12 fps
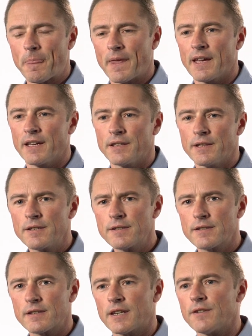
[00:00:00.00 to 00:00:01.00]
Uh,
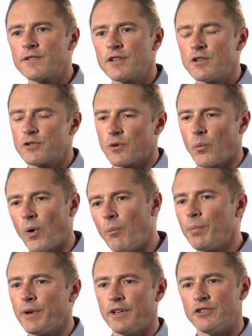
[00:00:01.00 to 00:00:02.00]
this gives the user one
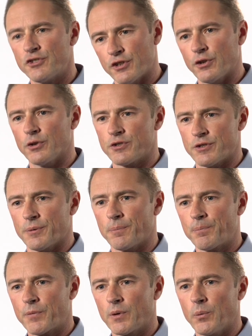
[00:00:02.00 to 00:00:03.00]
page to go to
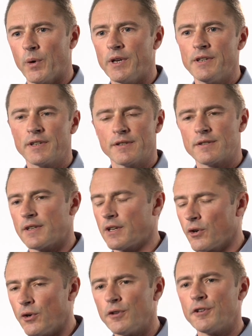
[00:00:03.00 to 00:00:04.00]
where you can see
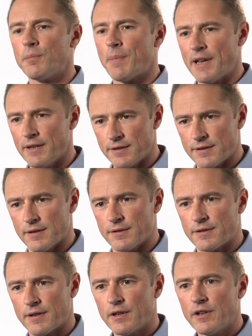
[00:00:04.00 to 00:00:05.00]
all the
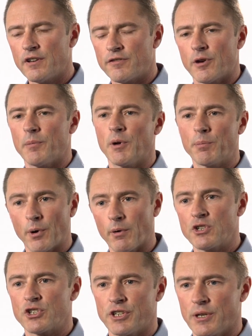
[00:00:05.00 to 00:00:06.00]
dependencies from a Pro
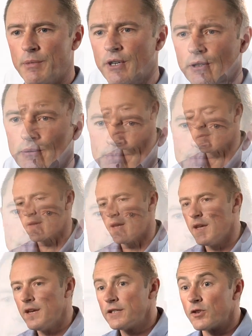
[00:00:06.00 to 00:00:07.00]
Engineer model.
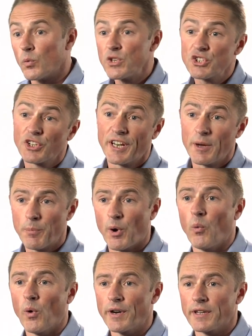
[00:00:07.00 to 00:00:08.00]
So Windchill
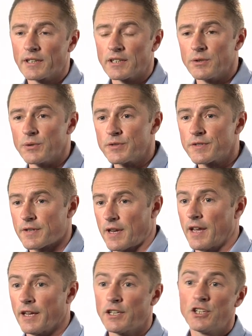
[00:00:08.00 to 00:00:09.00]
9.1 includes
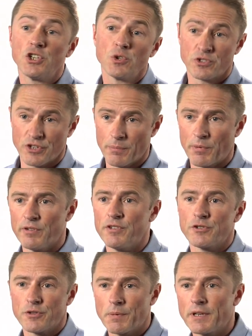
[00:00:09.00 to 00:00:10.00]
a huge number of
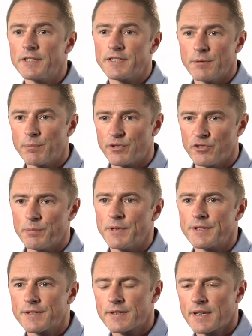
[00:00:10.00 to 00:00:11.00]
usability
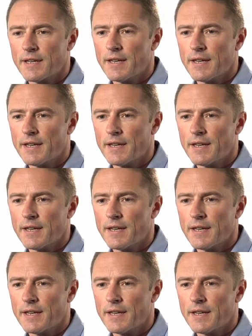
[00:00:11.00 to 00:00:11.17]
improvements.